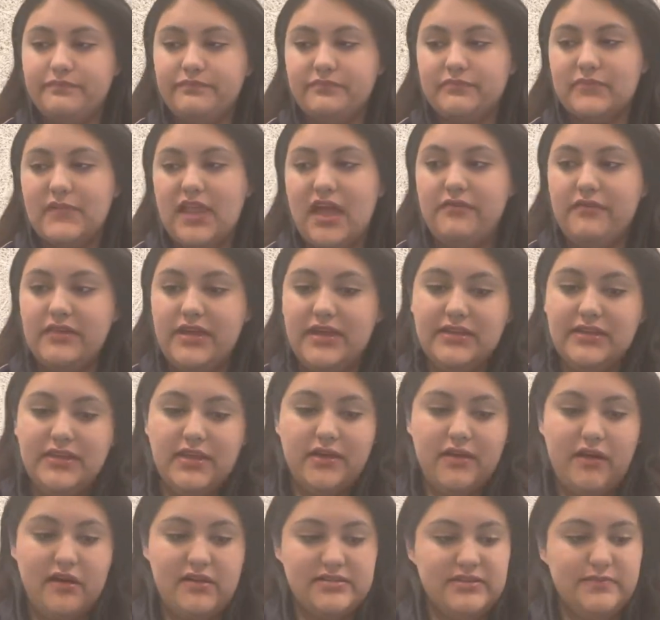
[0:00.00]
I feel like the
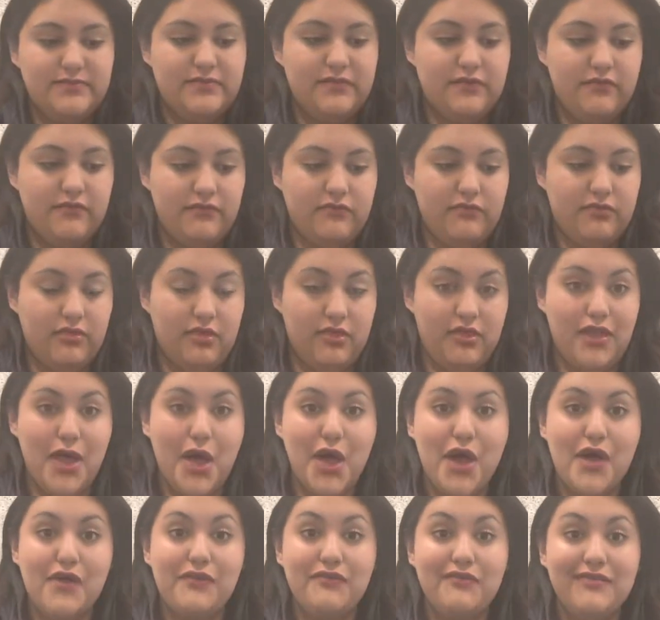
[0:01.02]
concept of
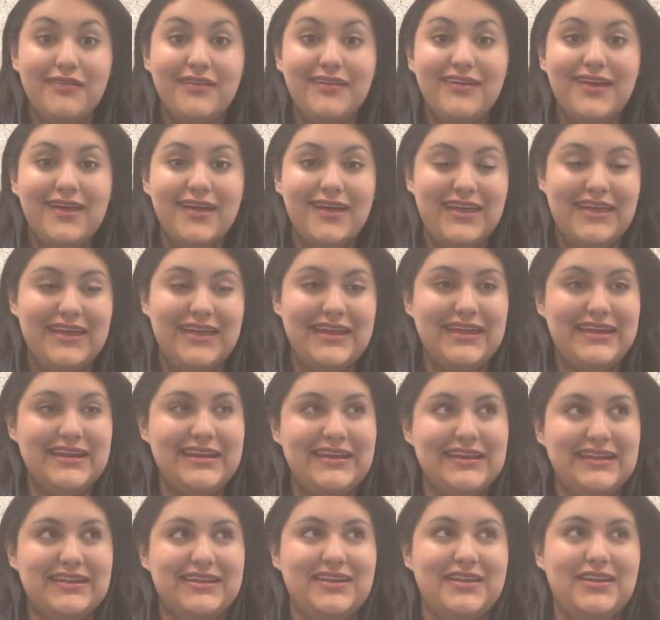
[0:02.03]
love
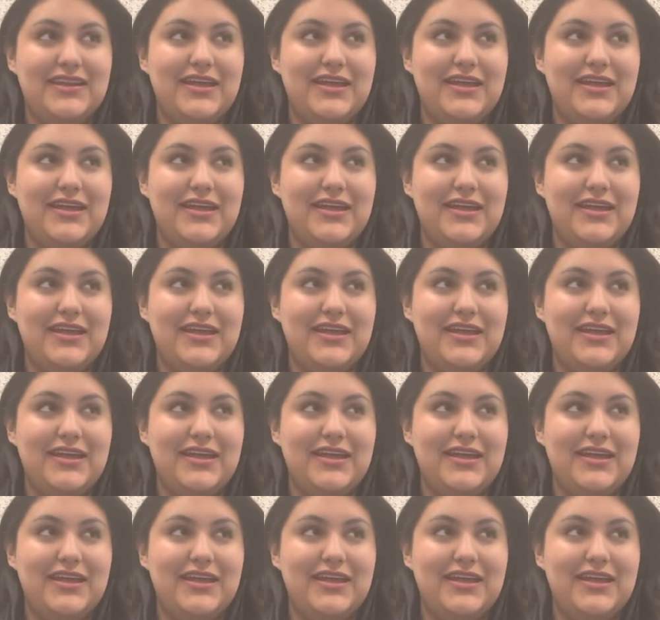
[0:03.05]
in